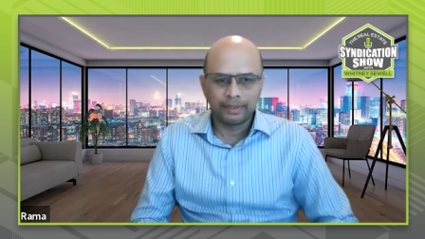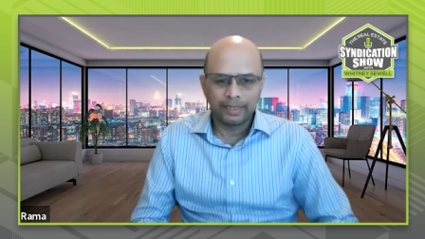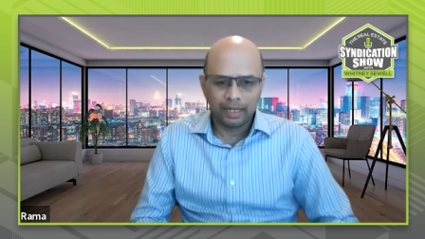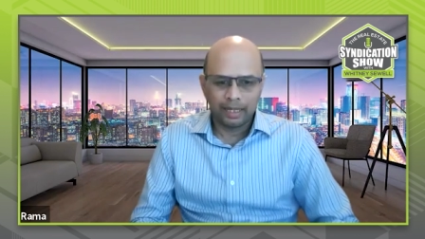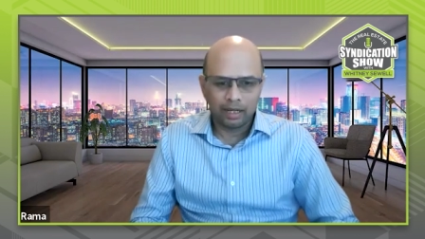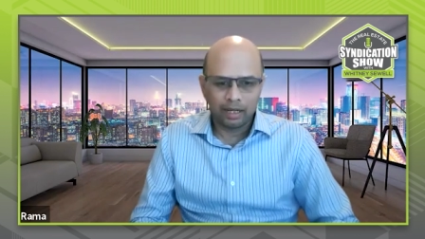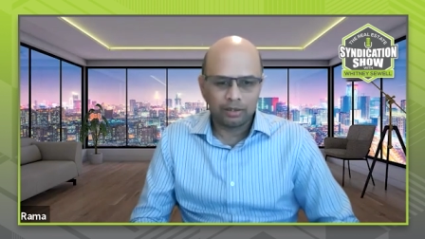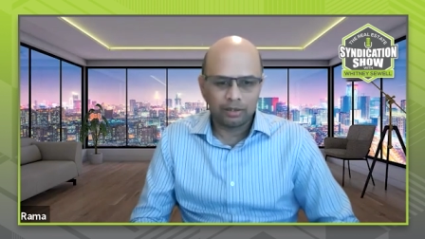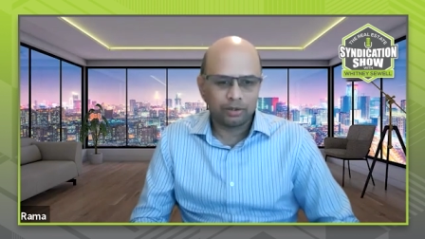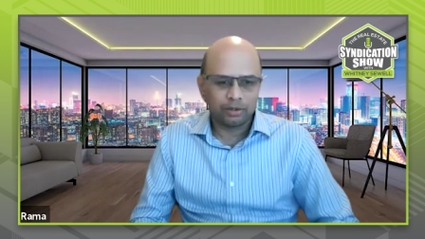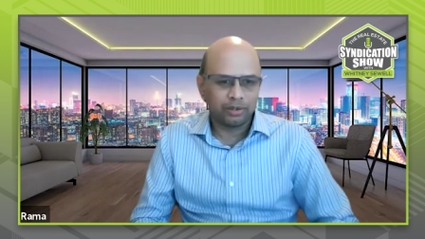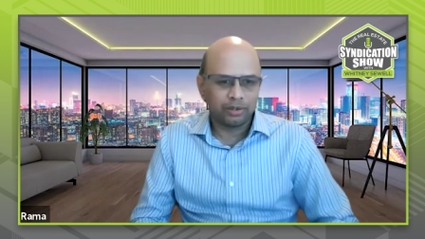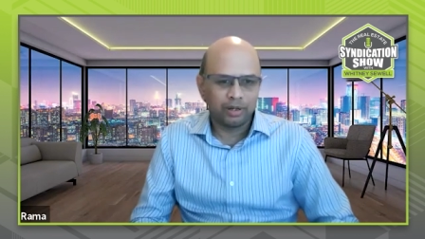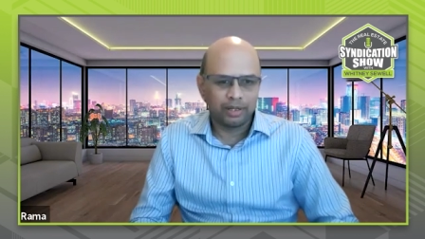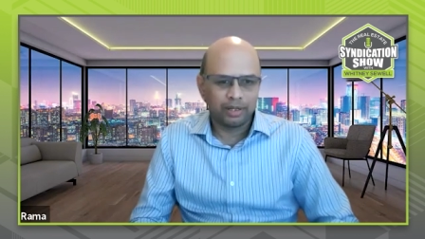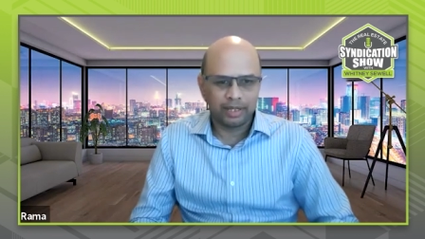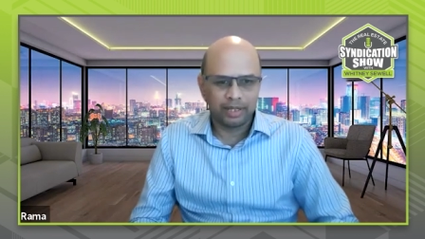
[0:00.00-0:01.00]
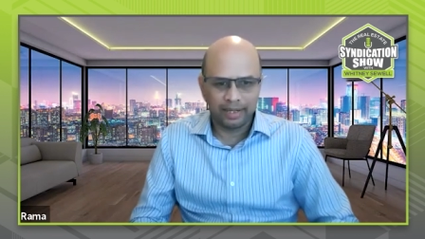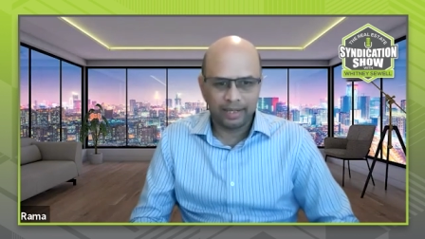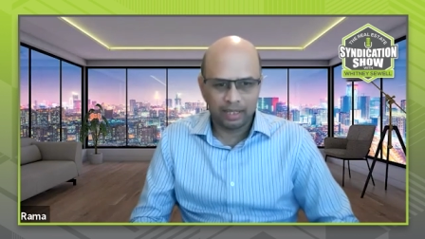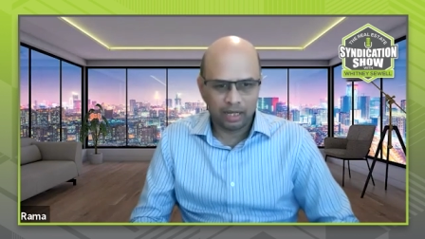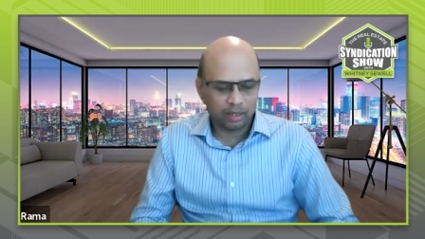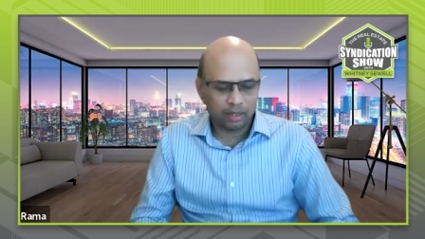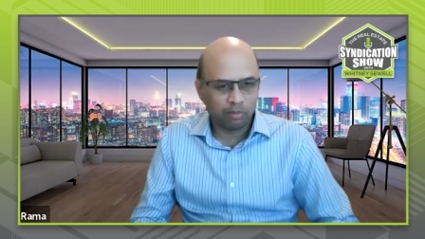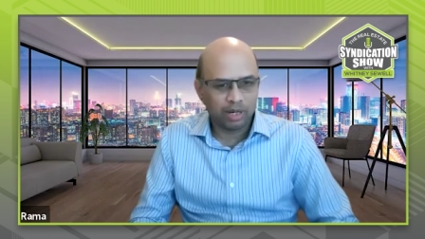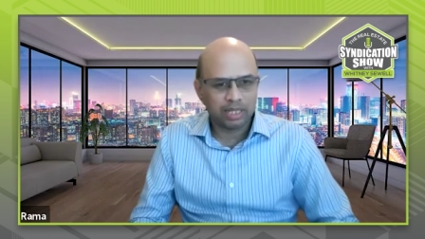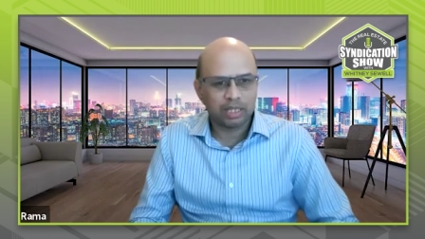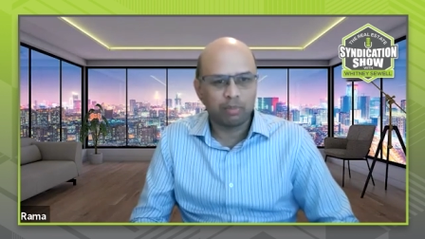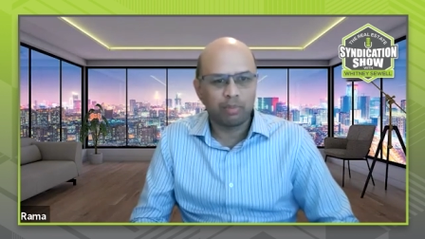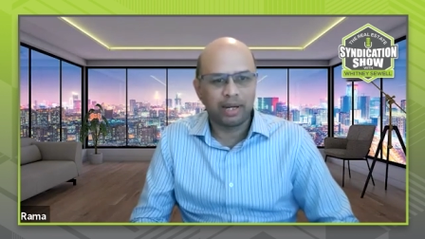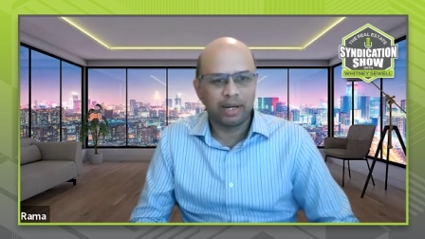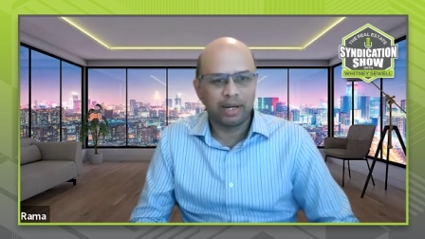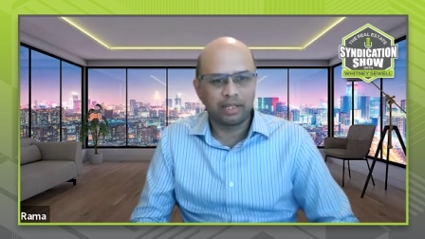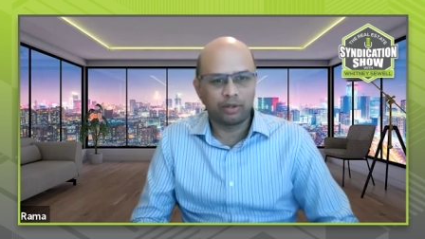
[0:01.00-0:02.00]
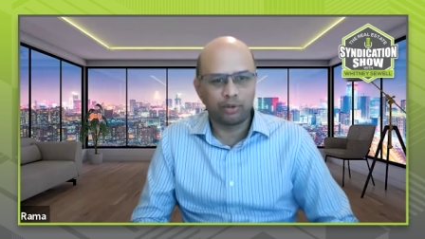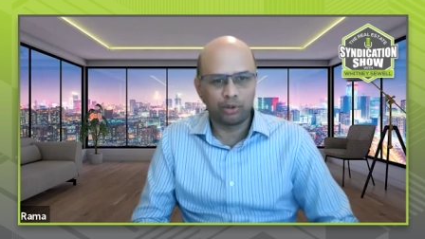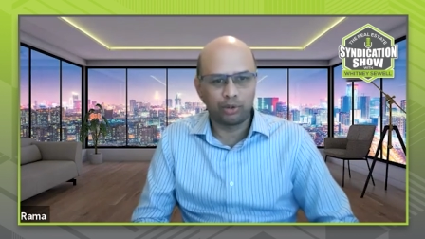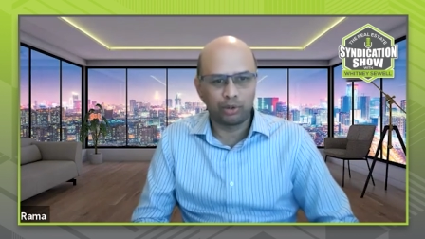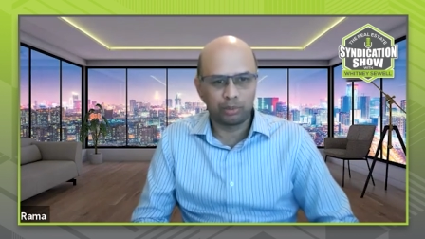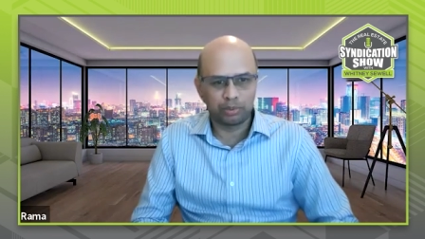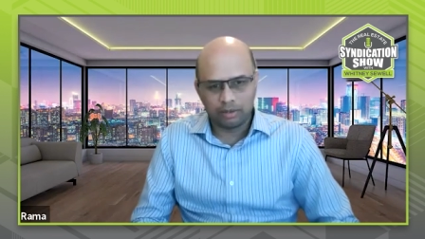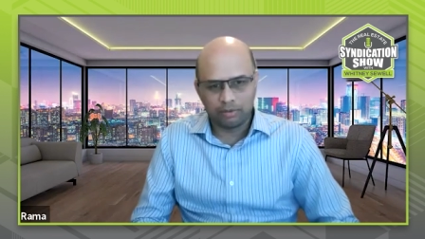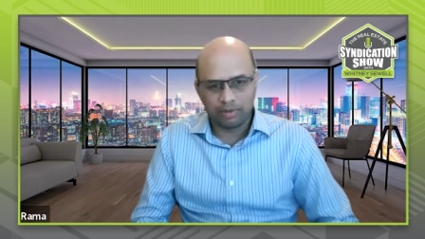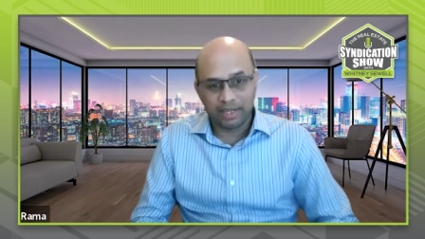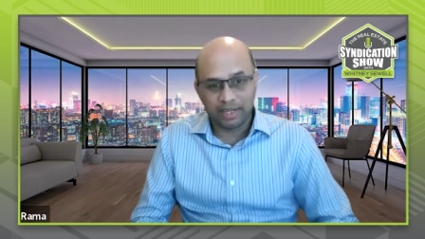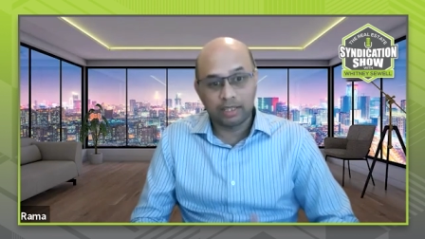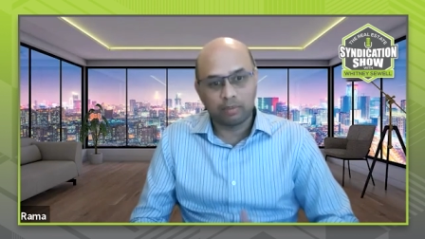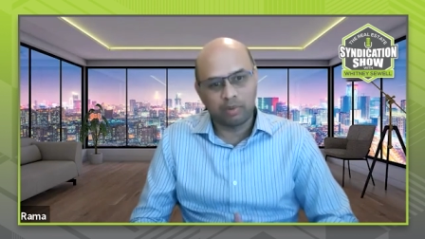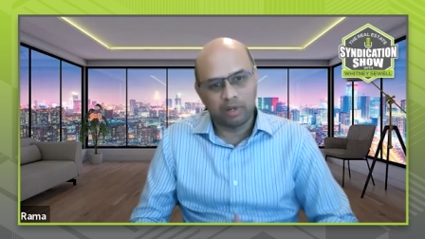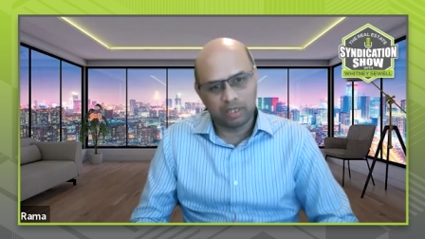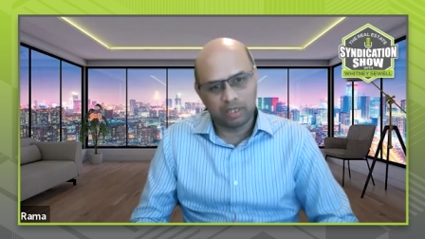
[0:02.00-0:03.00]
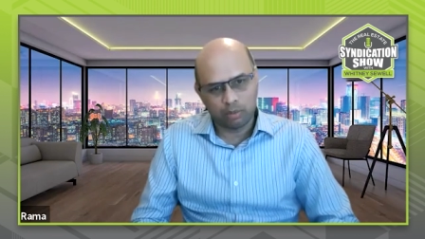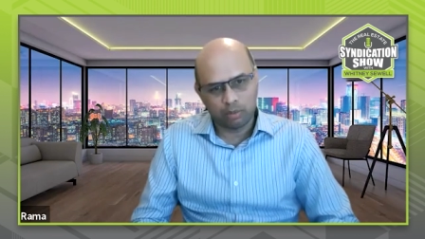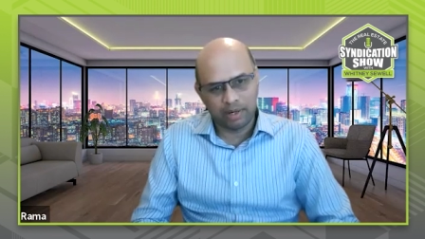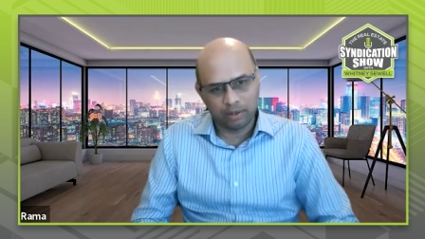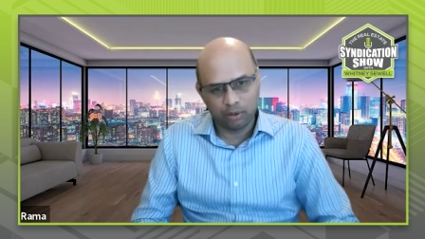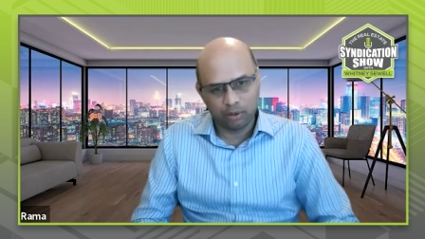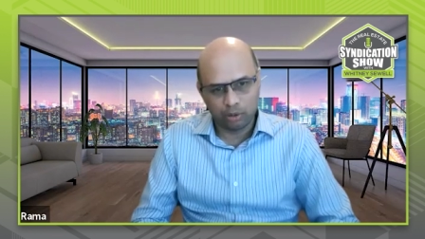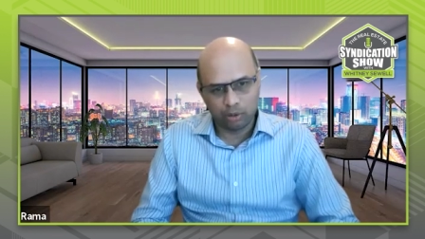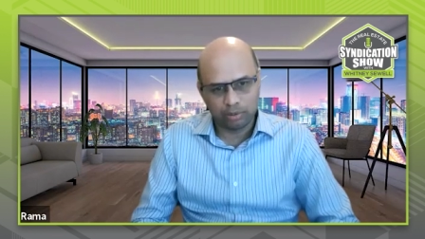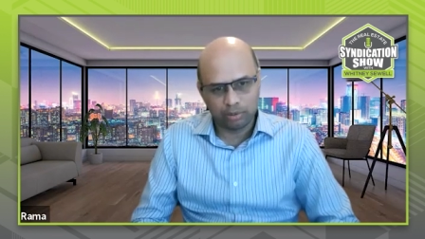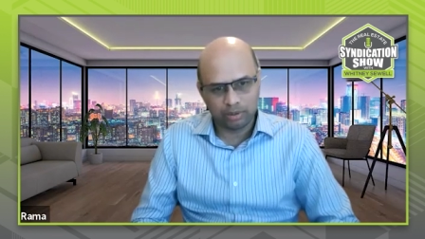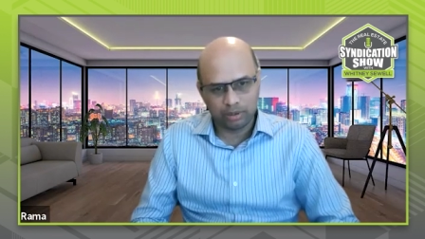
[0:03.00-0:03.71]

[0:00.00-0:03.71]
and also you know attending like mastermind groups, various mastermind groups,